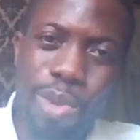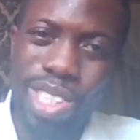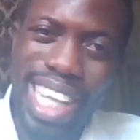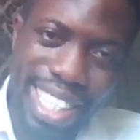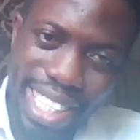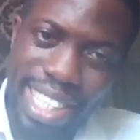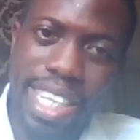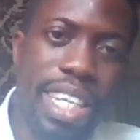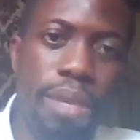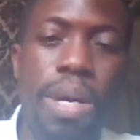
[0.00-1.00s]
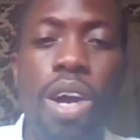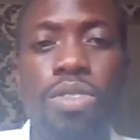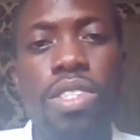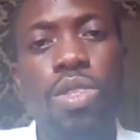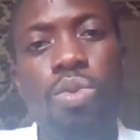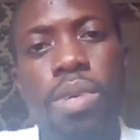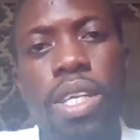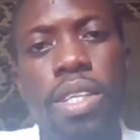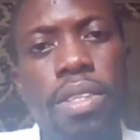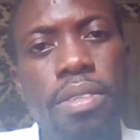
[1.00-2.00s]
but start thinking about these women.